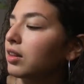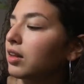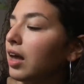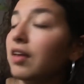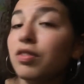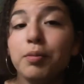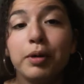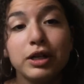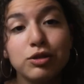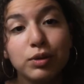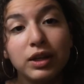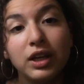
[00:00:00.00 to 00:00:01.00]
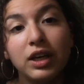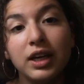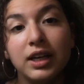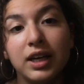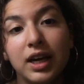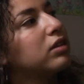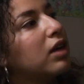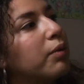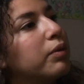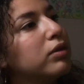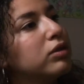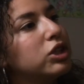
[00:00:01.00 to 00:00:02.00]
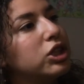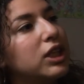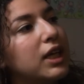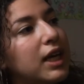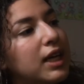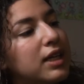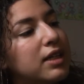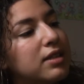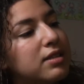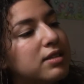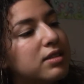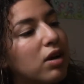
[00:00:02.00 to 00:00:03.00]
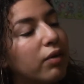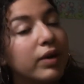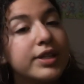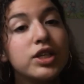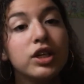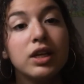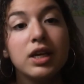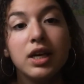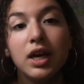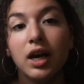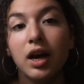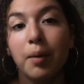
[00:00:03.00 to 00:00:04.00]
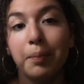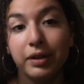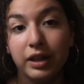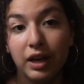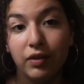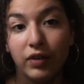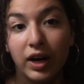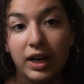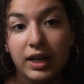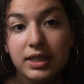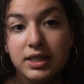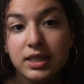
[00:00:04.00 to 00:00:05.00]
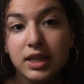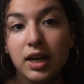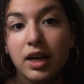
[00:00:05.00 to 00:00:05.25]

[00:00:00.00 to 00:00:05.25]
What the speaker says: And the book is really good. Kawaguchi is originally a playwright,